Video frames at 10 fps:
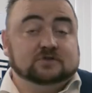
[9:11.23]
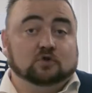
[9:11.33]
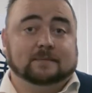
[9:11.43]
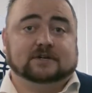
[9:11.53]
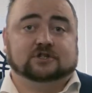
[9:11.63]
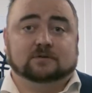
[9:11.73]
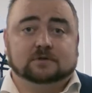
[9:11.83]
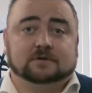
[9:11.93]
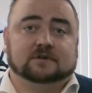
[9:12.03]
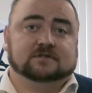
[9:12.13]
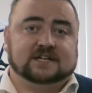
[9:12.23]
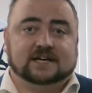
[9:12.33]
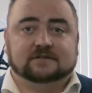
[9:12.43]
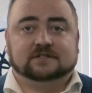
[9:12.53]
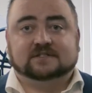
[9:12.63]
this norm actually also
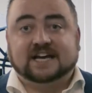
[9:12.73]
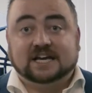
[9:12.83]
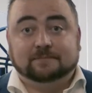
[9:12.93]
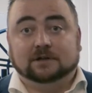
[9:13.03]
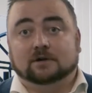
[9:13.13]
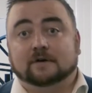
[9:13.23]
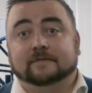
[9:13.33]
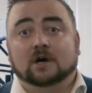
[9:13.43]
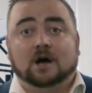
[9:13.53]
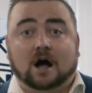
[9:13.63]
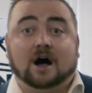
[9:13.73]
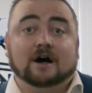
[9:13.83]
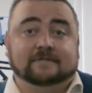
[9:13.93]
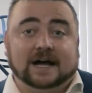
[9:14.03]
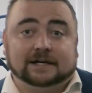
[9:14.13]
contains a table of
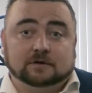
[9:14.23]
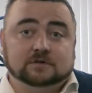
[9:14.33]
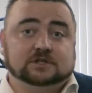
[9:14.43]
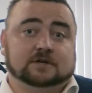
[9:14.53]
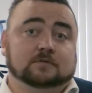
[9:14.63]
R values.